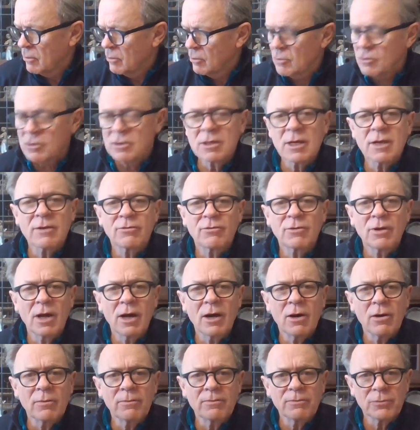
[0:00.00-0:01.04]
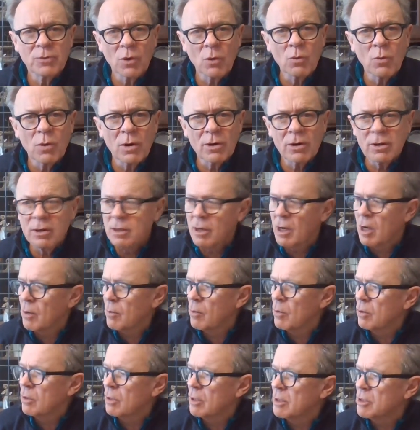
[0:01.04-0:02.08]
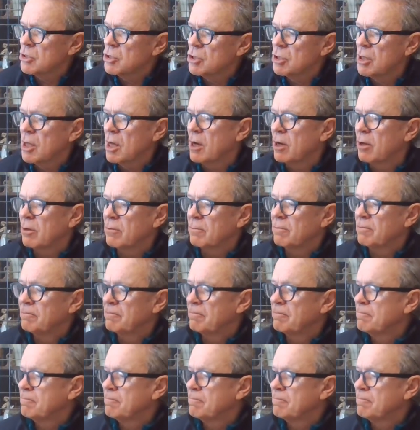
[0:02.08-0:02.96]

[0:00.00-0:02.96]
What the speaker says: You're safe now. Don't worry. I won't let you down.